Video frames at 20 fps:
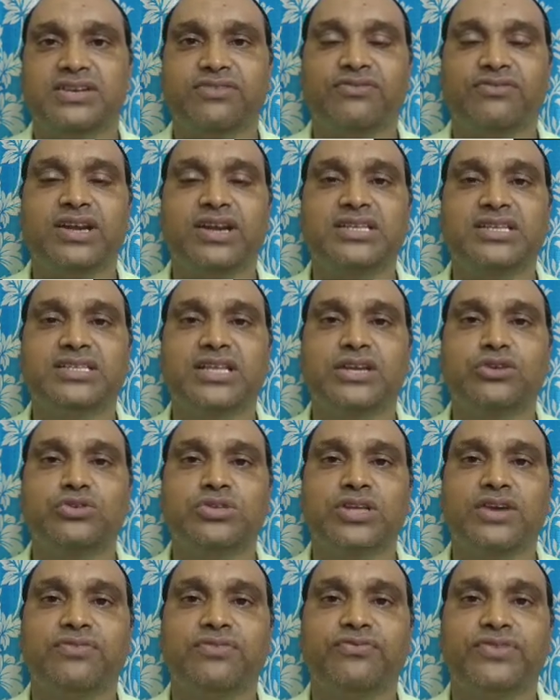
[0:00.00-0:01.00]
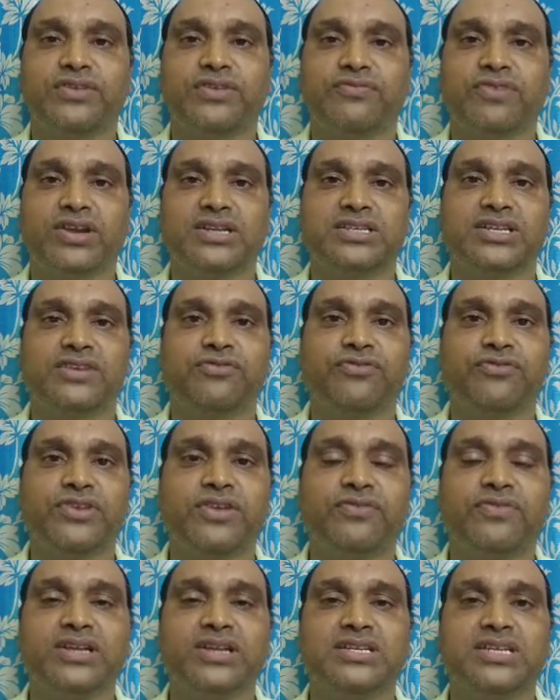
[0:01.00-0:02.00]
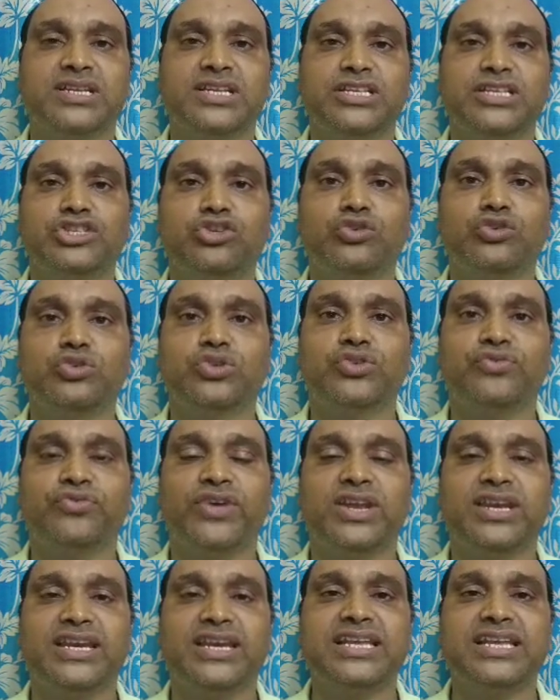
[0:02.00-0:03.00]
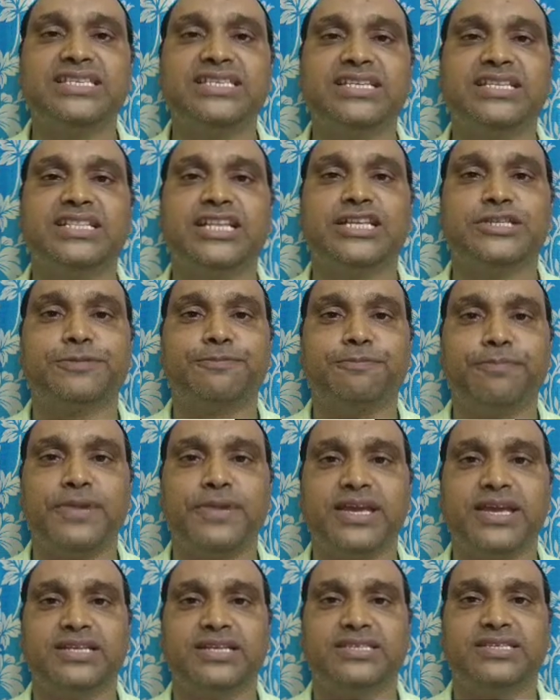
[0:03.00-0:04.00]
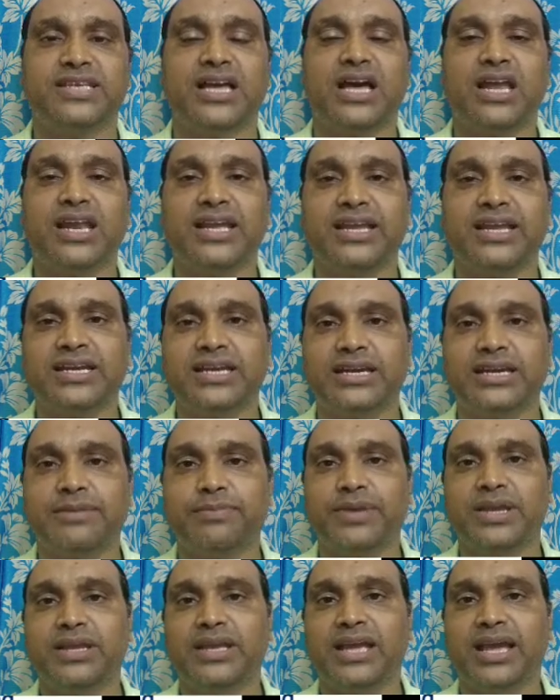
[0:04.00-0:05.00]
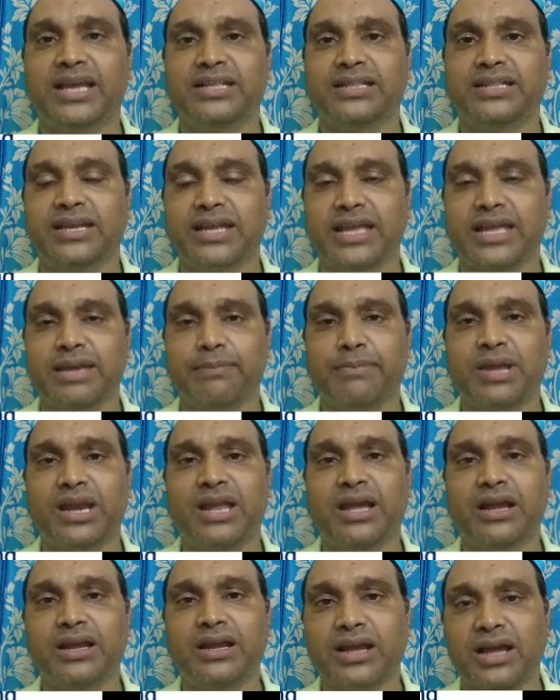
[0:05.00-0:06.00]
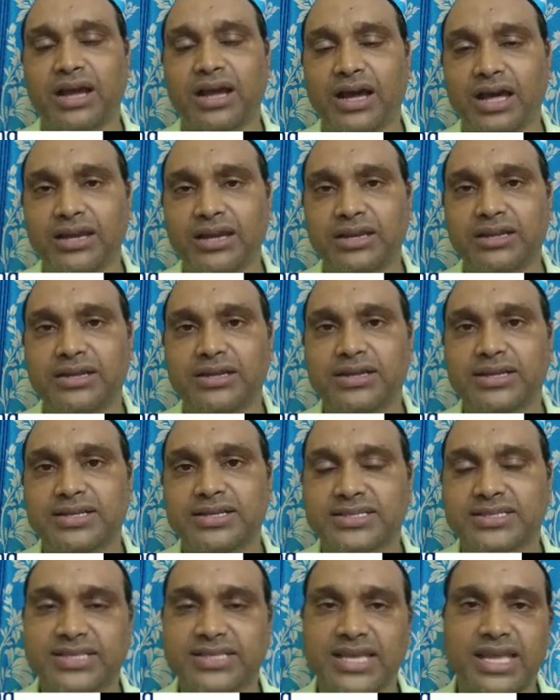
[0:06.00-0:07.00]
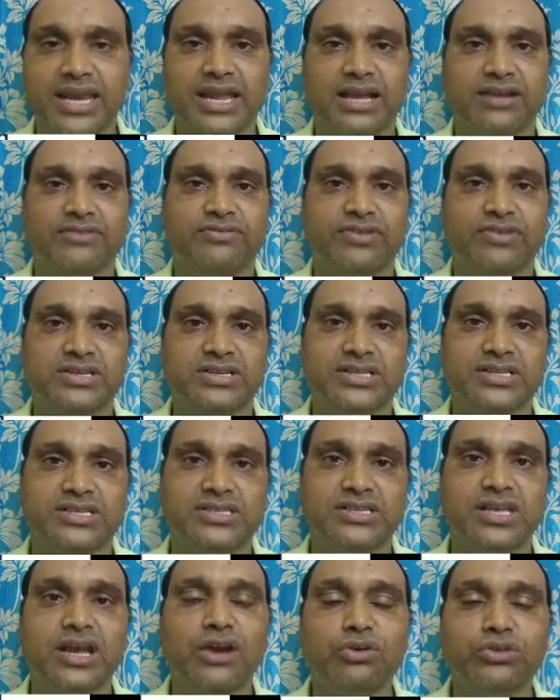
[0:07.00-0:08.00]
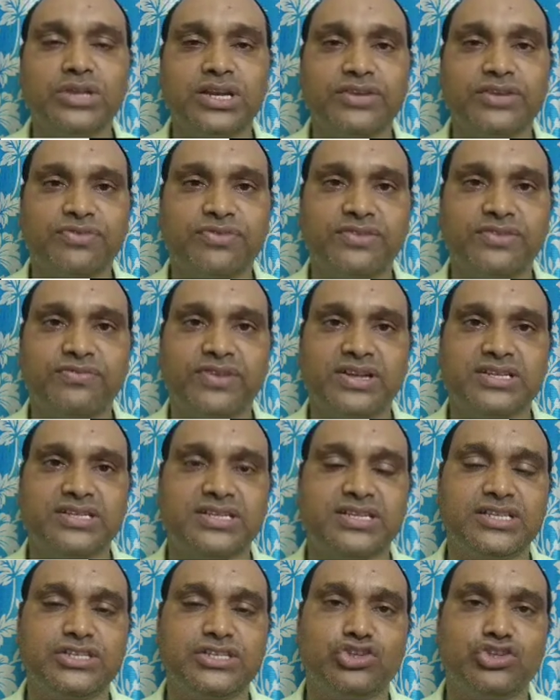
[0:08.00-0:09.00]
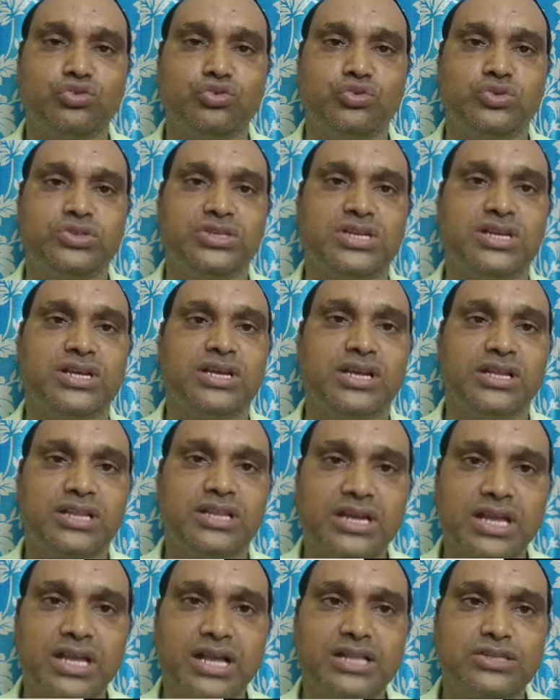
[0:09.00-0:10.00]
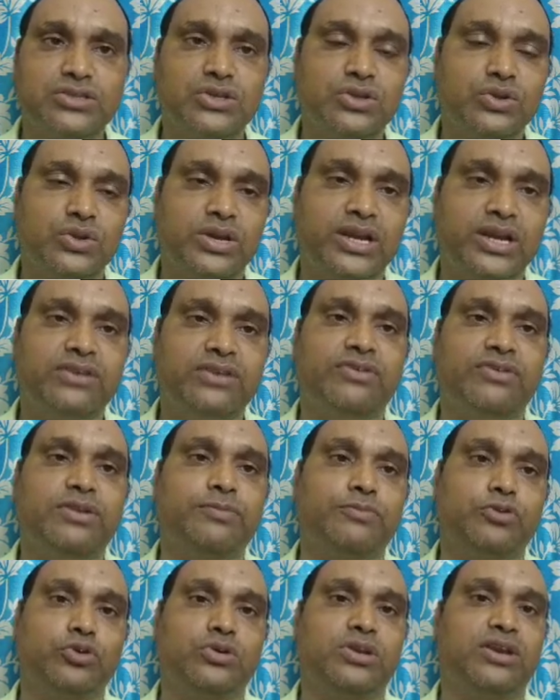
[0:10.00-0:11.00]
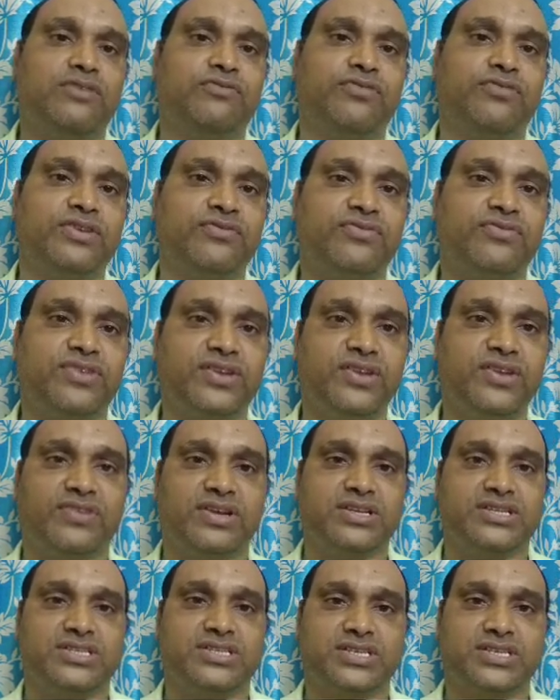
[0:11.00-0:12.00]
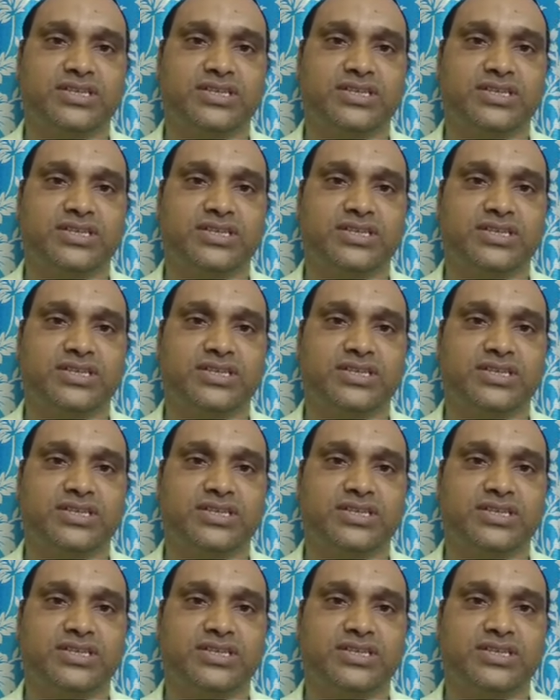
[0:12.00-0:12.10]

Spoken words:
What is the use of free function? Free function is used for releasing the space allocated by either malloc or calloc functions. How that free function is used, that also you write one program for free function.